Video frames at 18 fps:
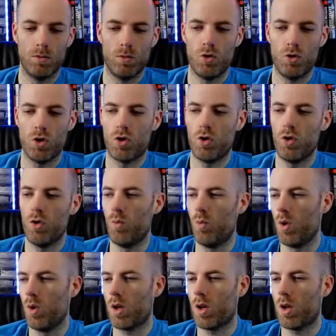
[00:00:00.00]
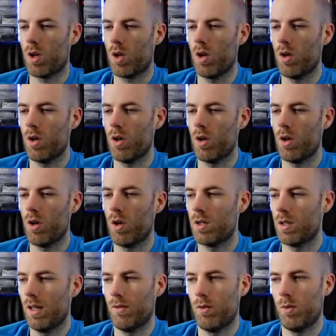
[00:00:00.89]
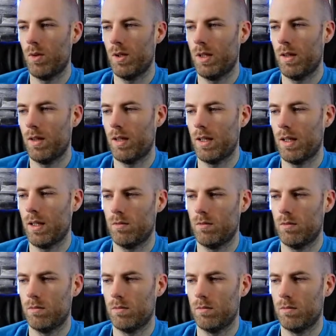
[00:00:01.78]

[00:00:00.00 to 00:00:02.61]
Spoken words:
just doing workouts and never really thinking,